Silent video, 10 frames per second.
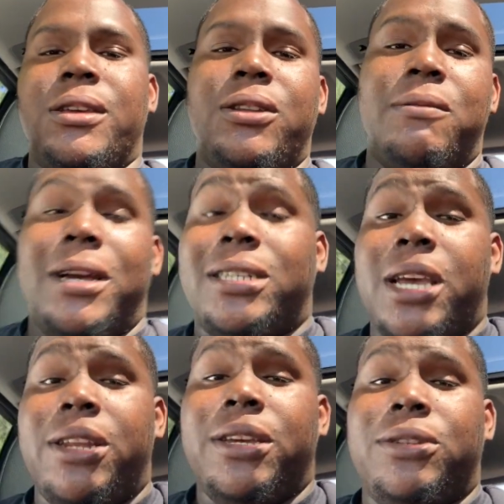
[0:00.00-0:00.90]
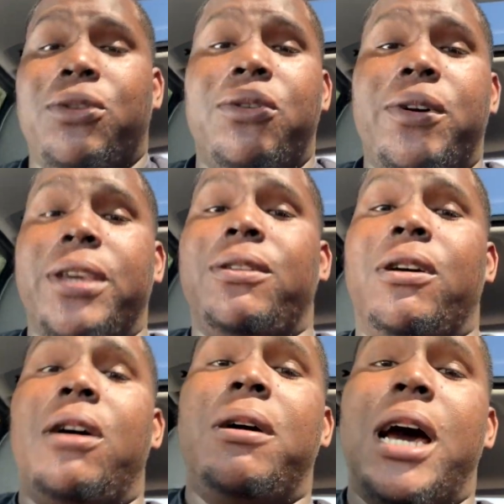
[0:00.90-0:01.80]
You know, my channel is growing. You
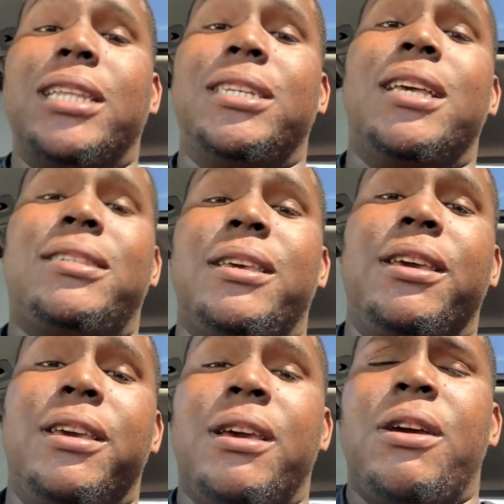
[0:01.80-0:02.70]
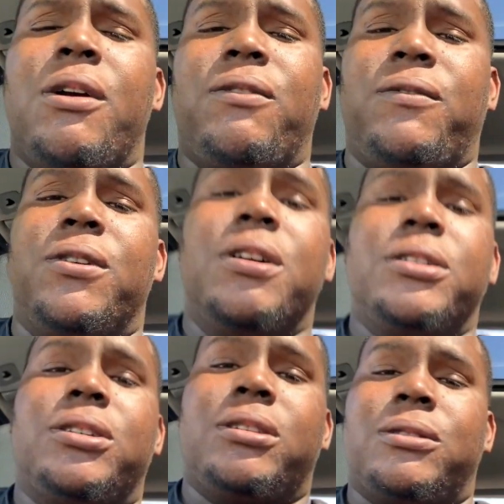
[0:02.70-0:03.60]
know, I just hit
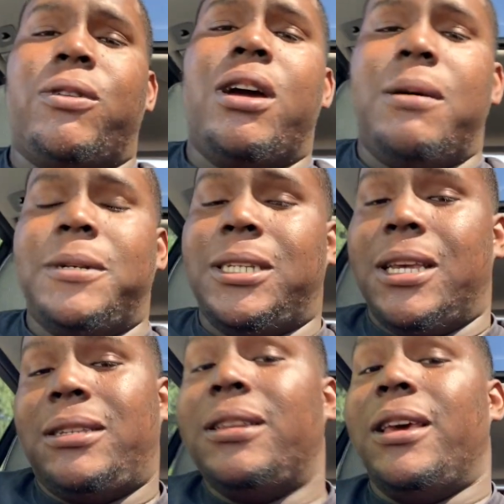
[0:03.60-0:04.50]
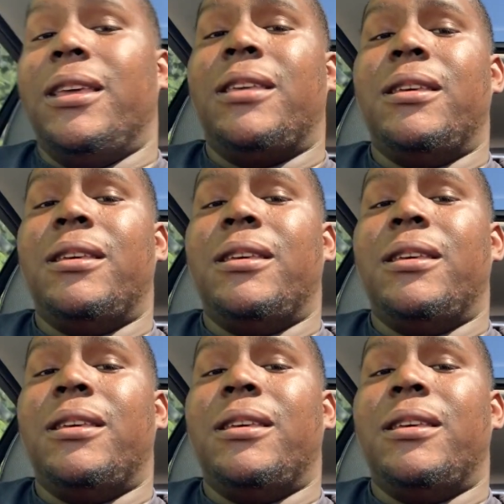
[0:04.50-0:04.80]
400 subscribers yesterday.